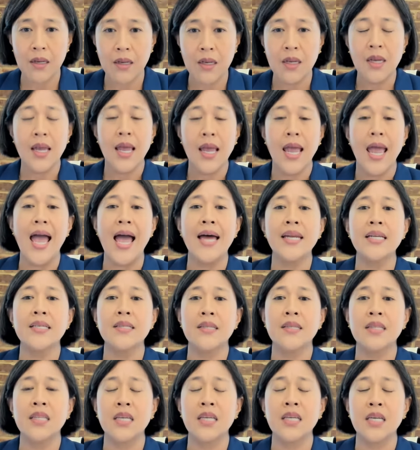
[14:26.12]
And
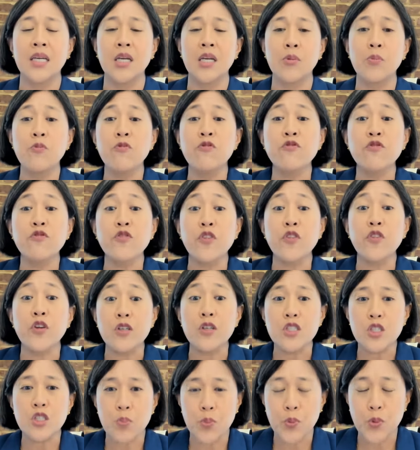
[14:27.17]
the first
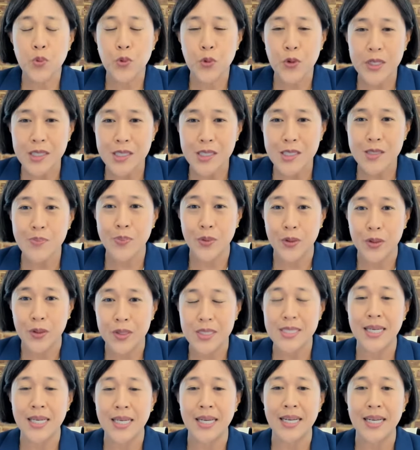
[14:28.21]
principle that
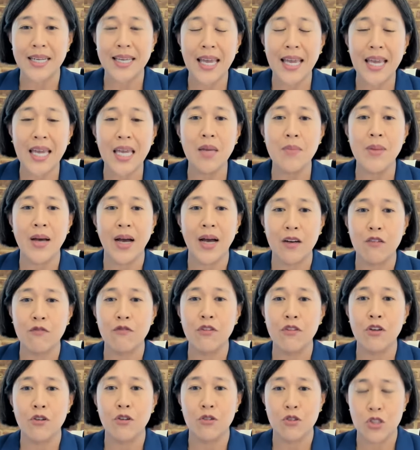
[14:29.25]
came out of those
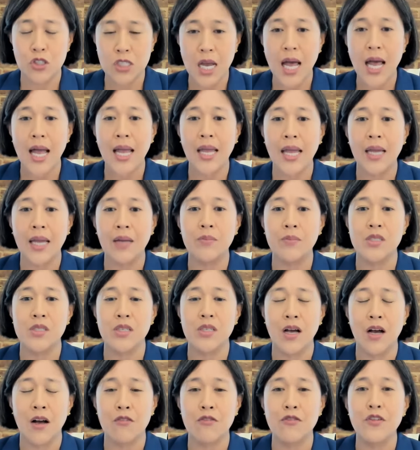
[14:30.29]
times of
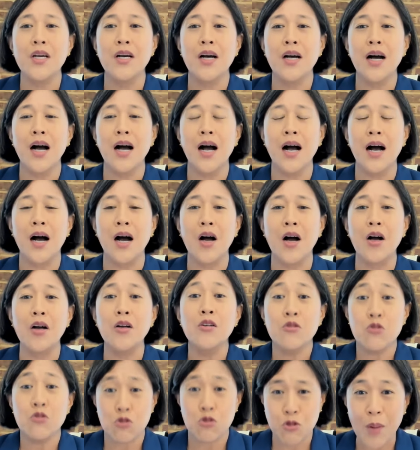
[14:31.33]
uh,
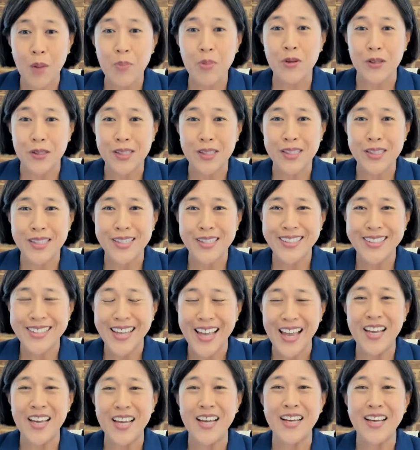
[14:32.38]
trouble eh,
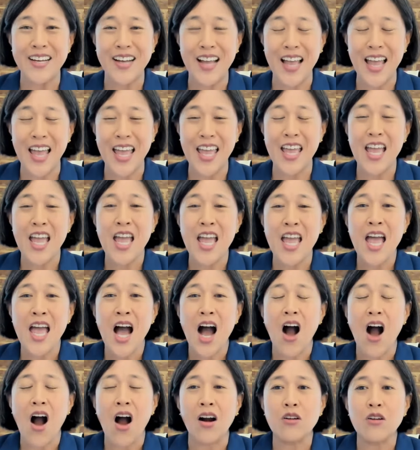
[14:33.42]

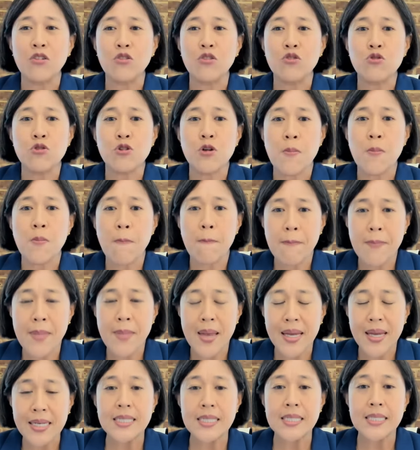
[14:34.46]
are
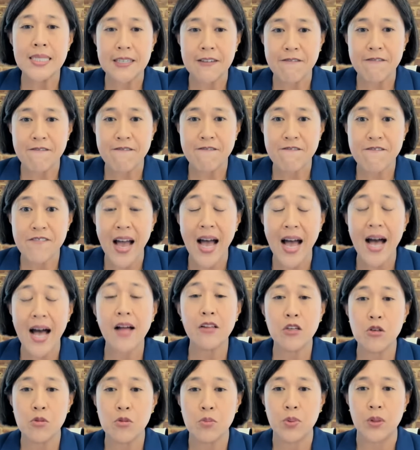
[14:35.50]
tremendously
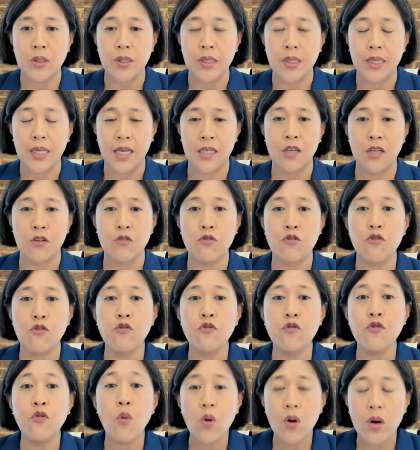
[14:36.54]
valuable in
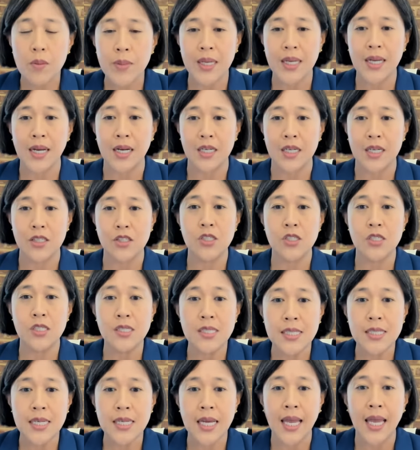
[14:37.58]
informing us
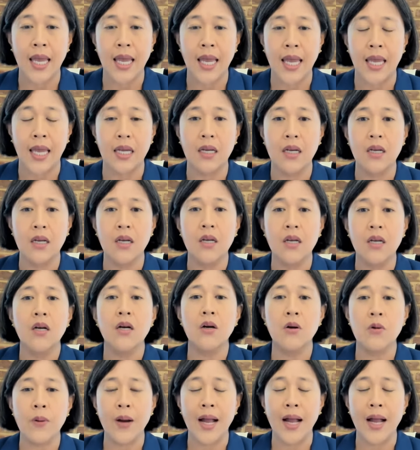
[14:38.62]
today
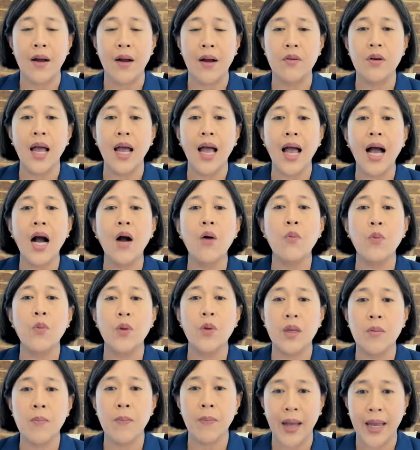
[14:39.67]
around how we
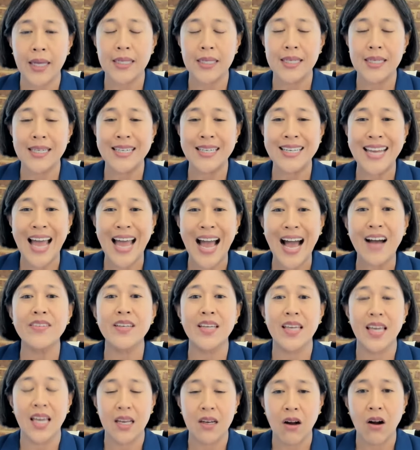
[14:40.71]
might navigate
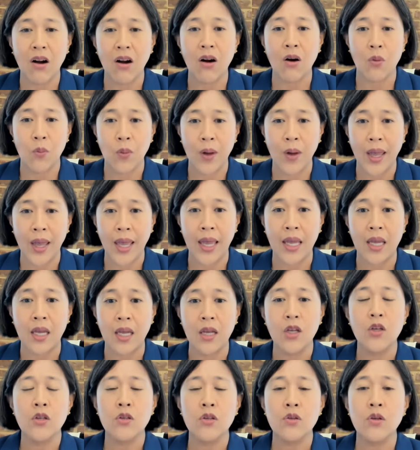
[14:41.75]
our way
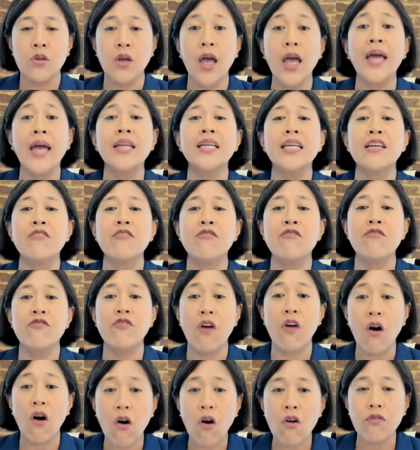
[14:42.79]
and
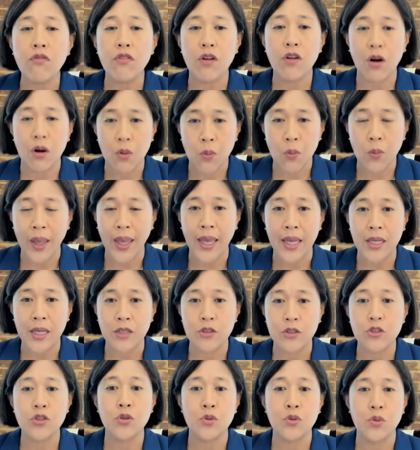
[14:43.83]
evolve our way to
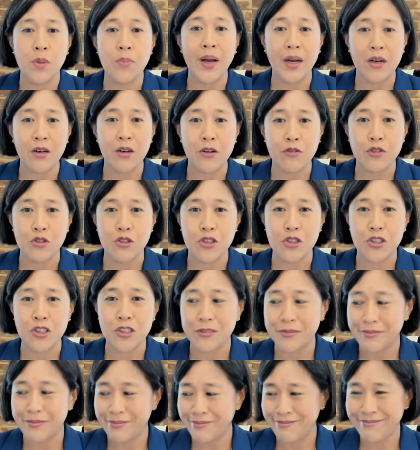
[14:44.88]
a better future.
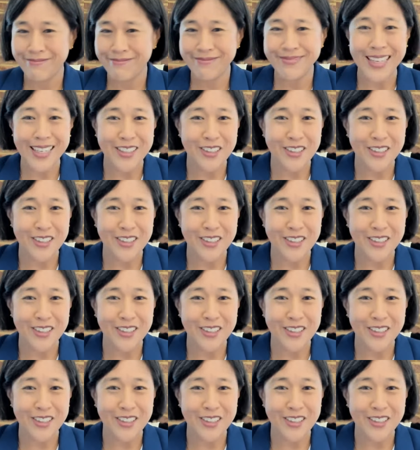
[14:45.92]
Thank you.